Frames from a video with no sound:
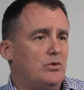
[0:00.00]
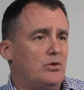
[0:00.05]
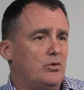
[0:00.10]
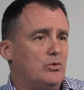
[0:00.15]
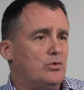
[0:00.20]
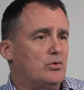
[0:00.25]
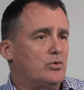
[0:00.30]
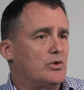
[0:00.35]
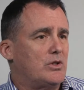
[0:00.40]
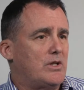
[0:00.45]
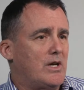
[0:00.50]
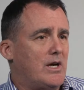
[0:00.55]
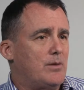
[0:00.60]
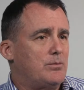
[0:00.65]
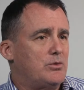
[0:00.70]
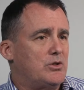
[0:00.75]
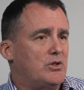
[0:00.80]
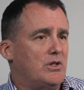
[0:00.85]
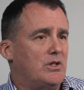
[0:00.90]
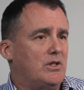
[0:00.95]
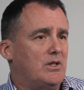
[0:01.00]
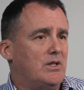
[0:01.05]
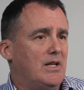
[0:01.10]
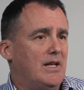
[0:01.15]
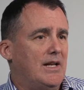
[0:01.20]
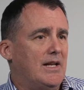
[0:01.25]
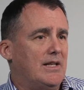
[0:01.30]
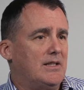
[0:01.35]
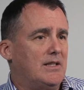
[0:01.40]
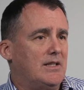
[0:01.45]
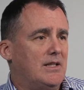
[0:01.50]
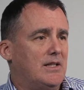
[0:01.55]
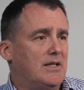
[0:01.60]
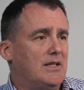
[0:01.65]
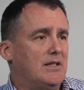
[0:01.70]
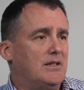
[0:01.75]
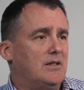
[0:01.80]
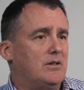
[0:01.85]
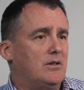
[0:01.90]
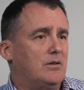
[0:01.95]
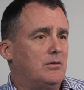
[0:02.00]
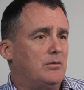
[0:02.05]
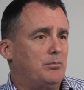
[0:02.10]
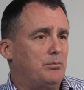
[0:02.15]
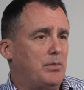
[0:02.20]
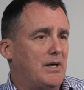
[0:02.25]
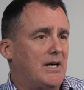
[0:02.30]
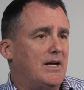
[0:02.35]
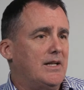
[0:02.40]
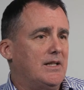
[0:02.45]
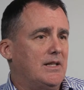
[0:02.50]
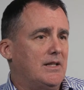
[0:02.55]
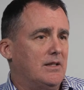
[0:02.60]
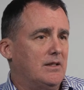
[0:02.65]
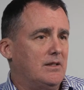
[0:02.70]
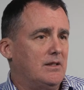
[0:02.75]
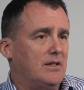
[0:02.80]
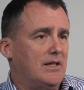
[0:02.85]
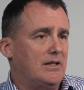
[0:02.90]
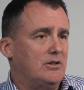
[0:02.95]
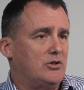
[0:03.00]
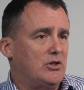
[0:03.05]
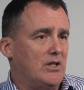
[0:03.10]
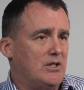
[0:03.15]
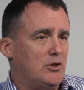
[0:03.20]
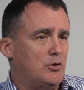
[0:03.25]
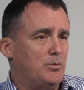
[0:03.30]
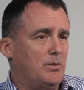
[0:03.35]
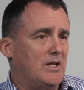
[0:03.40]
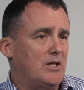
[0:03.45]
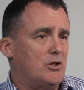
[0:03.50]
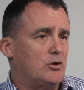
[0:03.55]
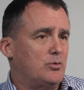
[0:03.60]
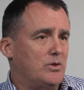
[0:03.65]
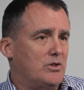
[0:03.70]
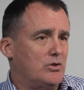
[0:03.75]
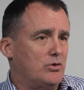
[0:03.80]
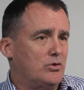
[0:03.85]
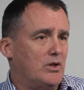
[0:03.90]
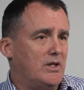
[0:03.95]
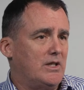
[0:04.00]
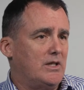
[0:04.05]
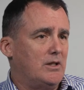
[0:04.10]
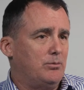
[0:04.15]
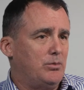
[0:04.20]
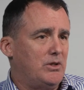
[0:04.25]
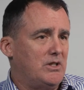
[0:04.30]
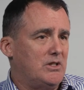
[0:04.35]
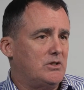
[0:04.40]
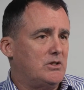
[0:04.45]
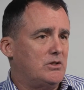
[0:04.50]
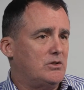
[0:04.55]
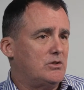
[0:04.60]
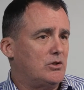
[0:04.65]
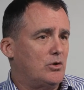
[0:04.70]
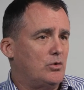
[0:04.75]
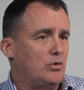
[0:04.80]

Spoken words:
User adoption and getting the buy-in, that change management and training piece is so